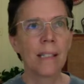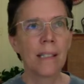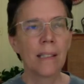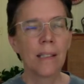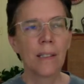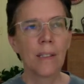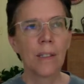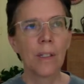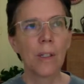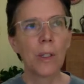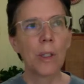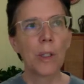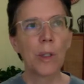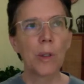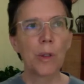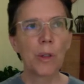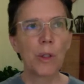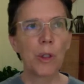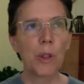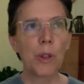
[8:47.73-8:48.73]
So
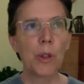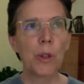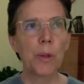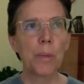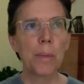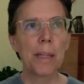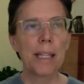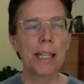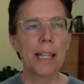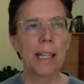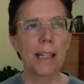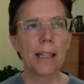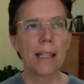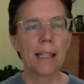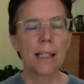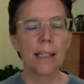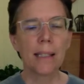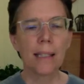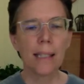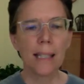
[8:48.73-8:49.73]
to begin
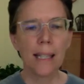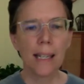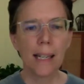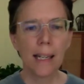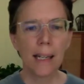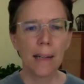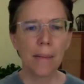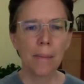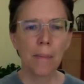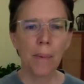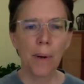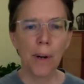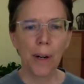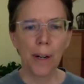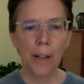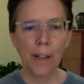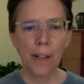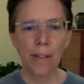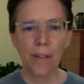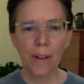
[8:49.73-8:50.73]
the sitting
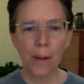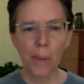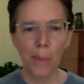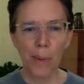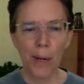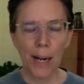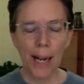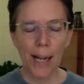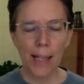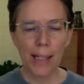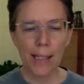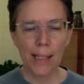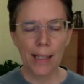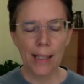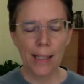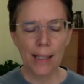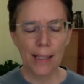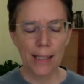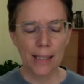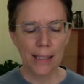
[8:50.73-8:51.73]
part of our
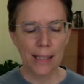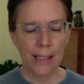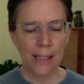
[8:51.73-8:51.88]
practice,